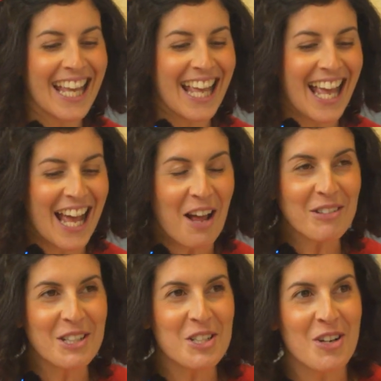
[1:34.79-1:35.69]
And I'm
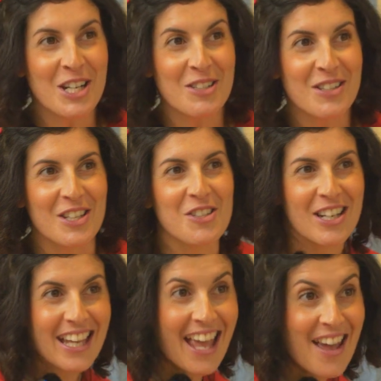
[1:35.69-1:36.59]
gonna try and do this
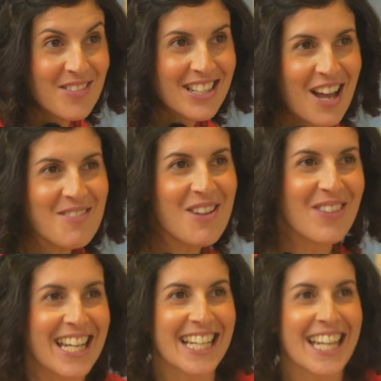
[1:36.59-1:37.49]
trick every time I
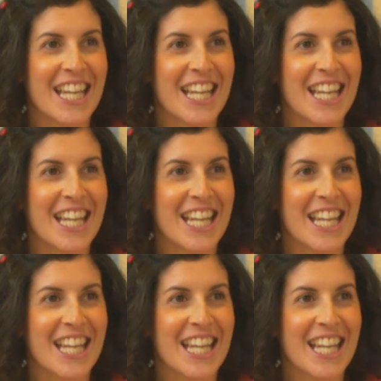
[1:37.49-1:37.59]
bake.